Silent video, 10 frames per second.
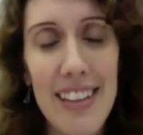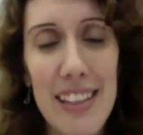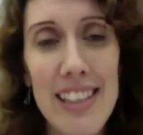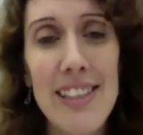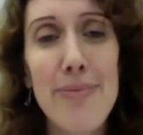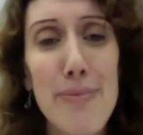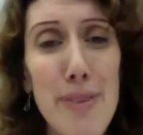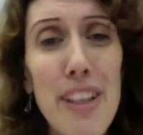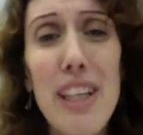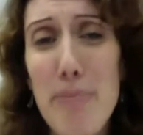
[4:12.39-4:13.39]
is
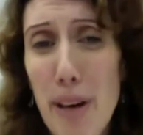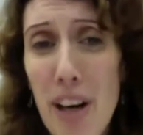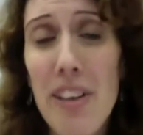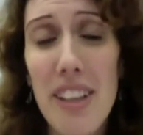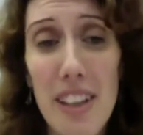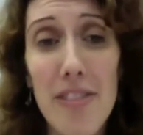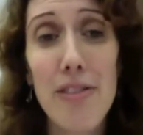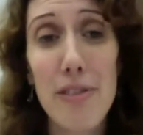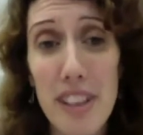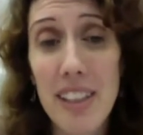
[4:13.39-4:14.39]
really part
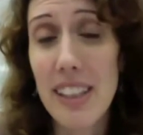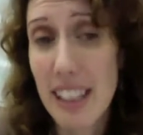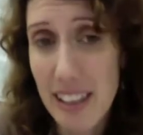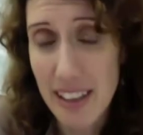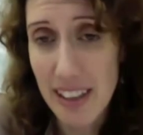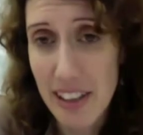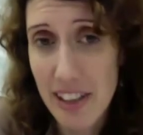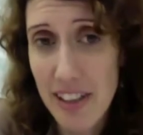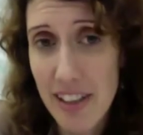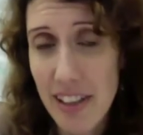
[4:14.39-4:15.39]
of real
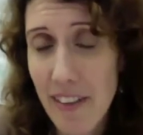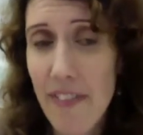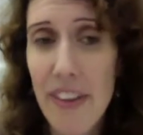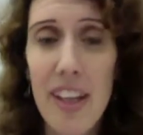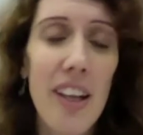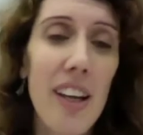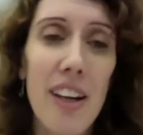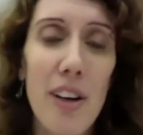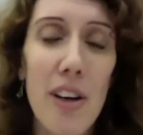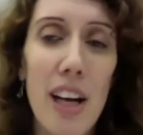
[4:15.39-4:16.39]
English.
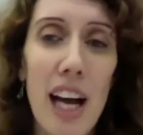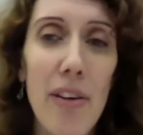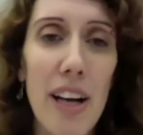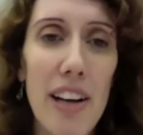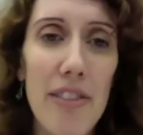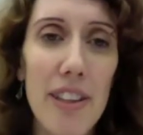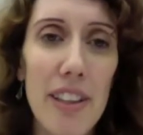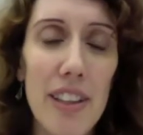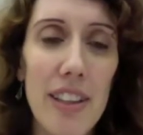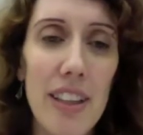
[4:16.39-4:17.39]

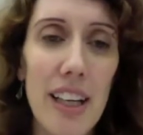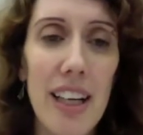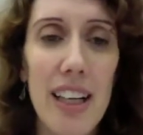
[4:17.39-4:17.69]
However,